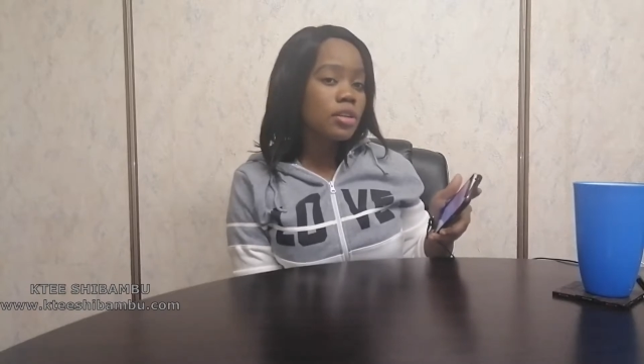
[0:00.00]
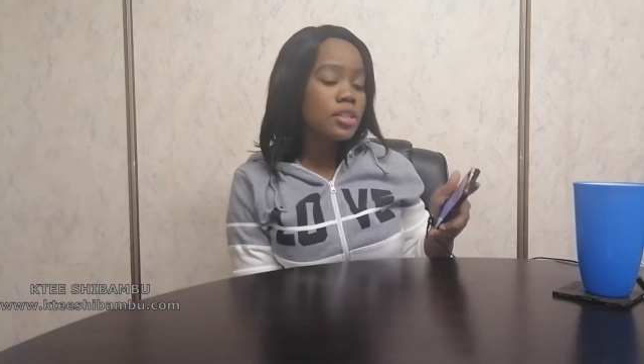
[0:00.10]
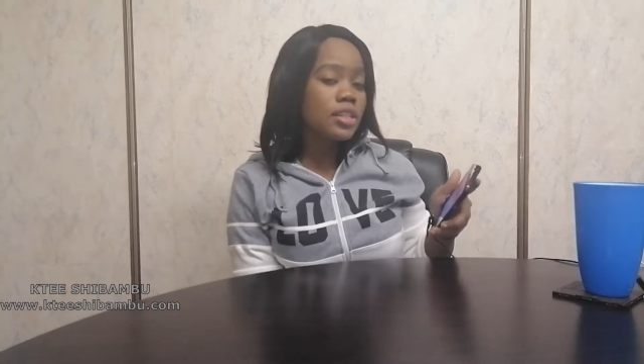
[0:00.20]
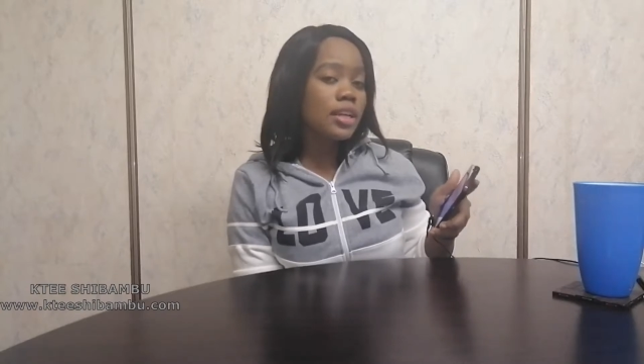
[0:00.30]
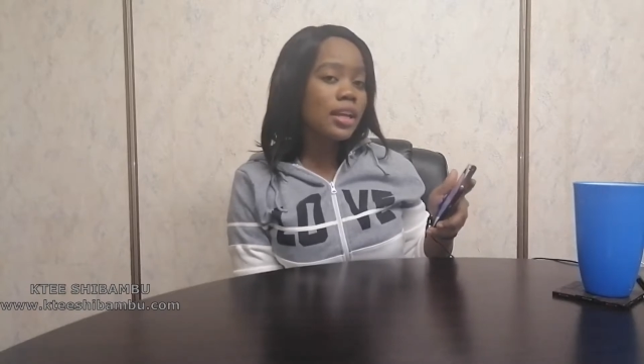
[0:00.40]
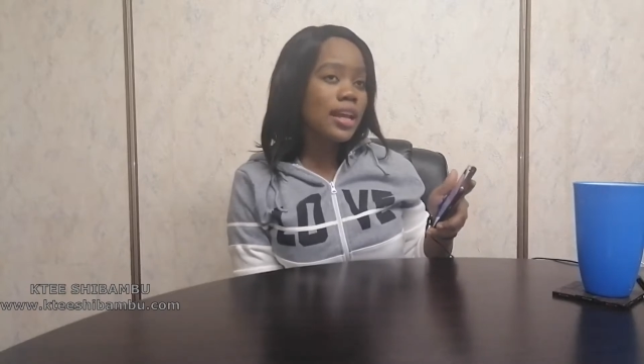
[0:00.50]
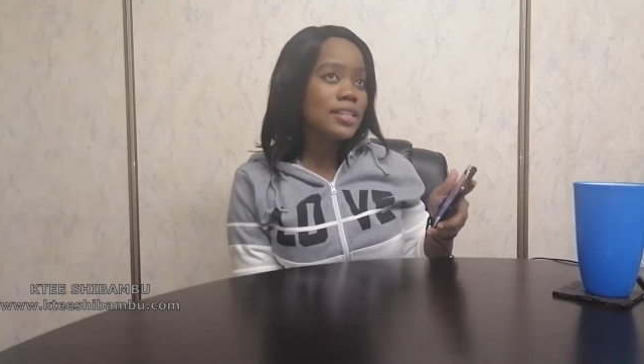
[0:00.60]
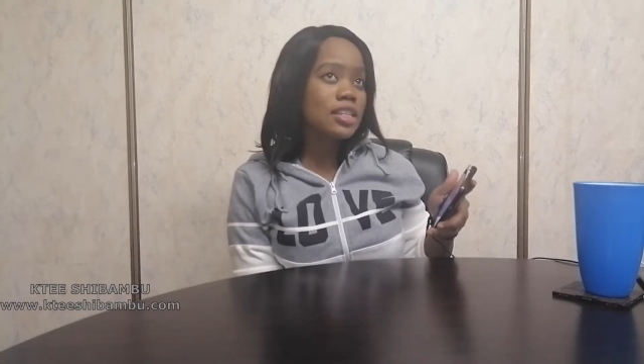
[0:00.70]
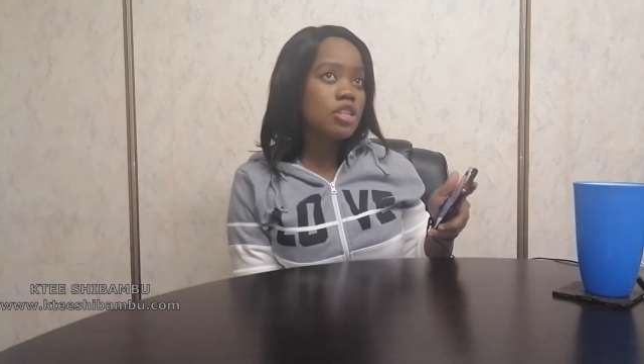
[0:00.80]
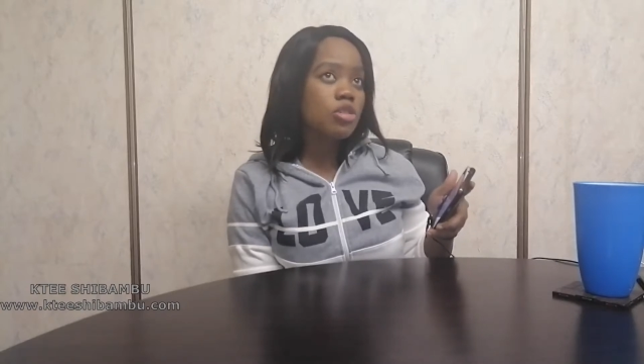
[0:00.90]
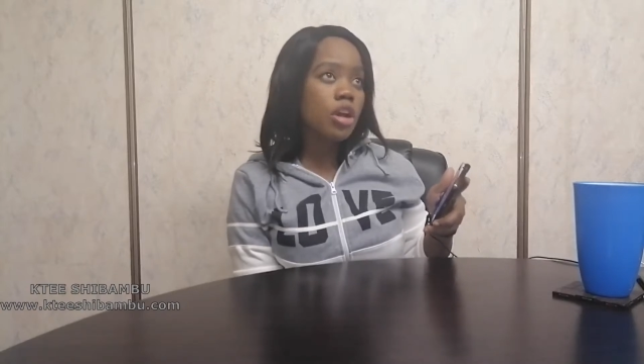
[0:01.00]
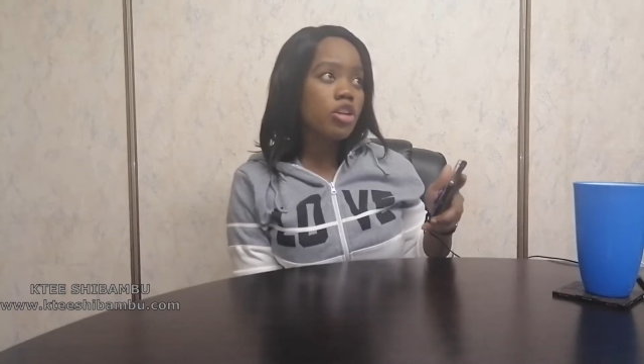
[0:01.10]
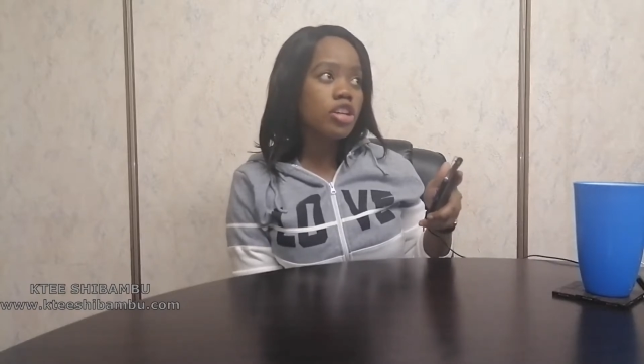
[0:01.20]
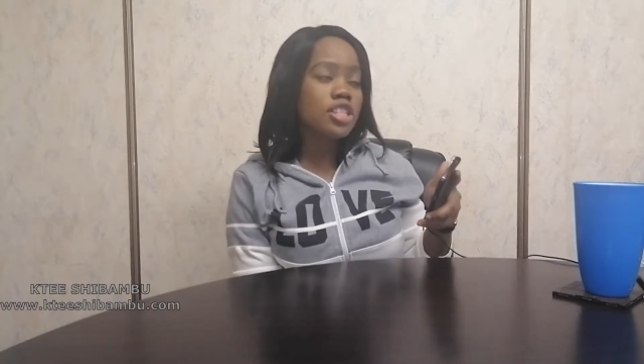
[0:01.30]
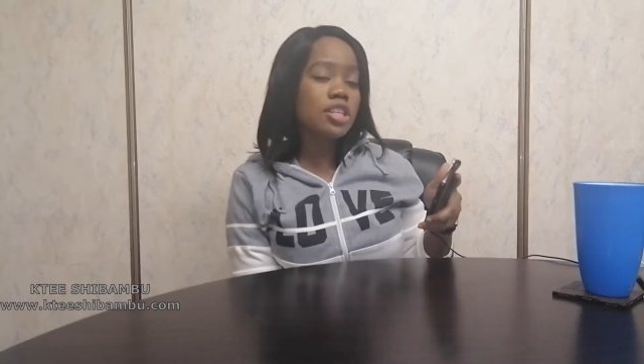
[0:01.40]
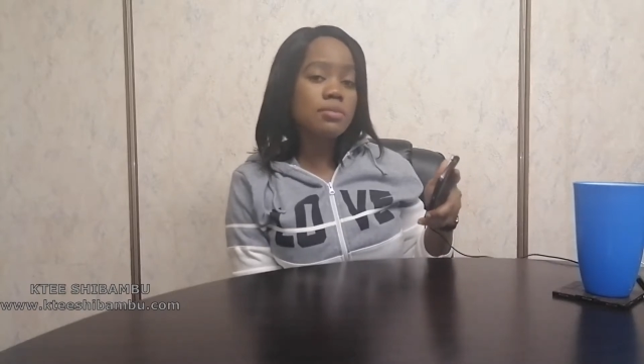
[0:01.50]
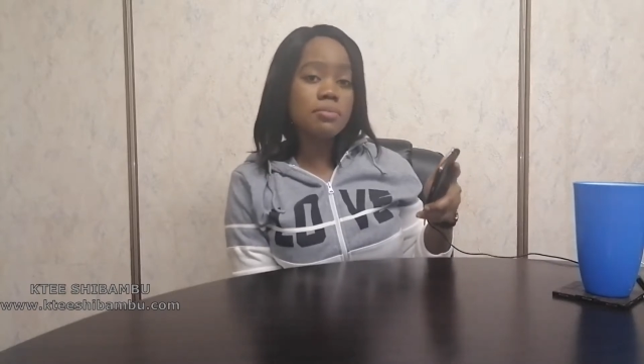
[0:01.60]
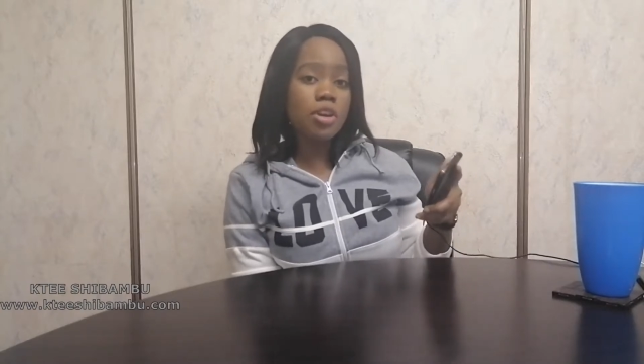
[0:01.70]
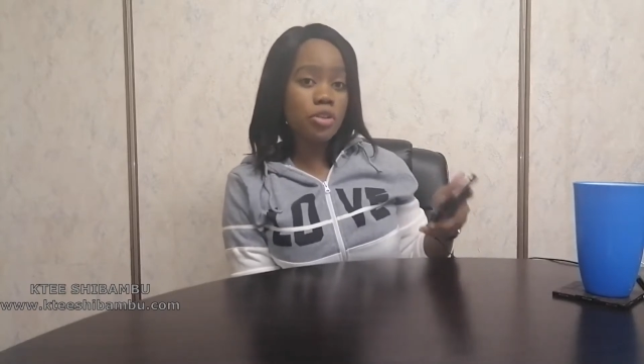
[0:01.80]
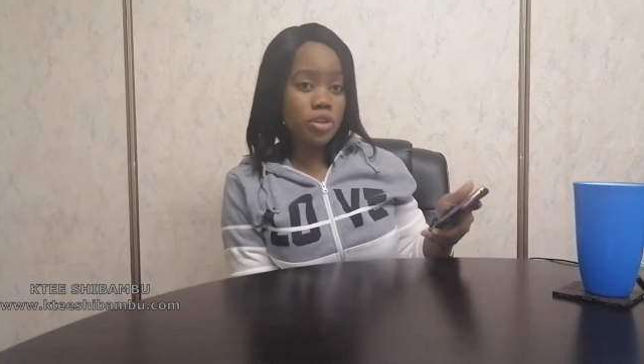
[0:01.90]
as in you are not yet
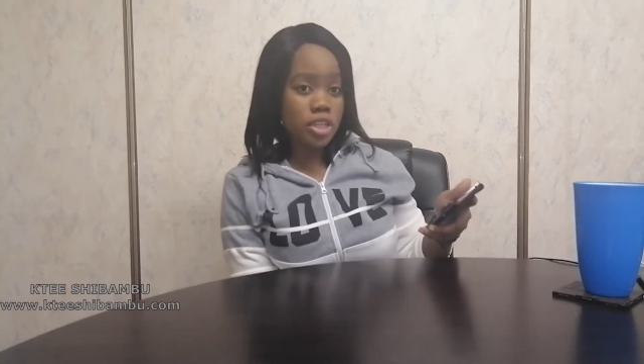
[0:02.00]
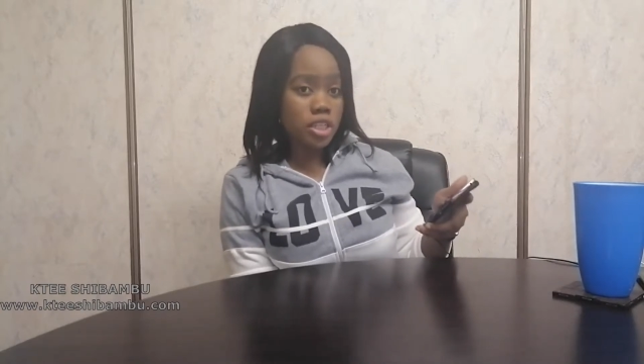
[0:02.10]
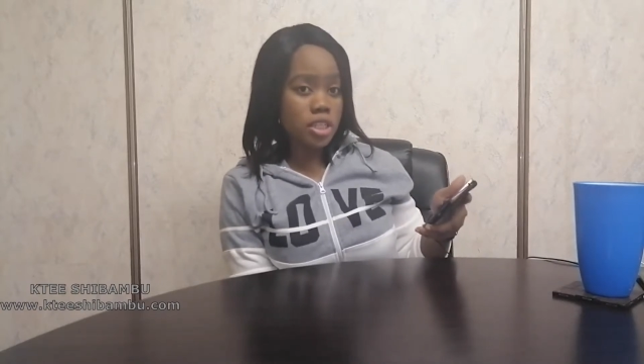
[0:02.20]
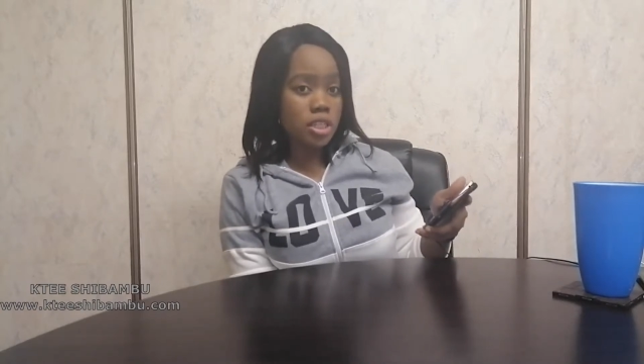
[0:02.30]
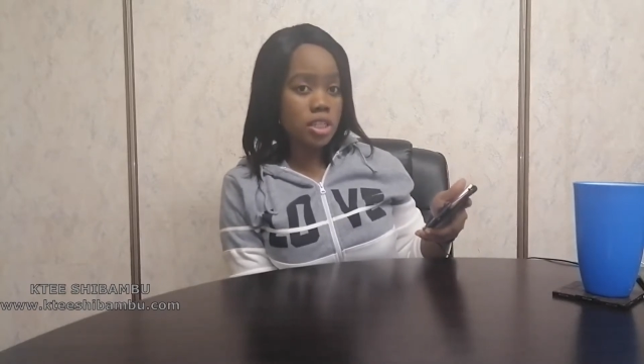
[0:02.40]
married,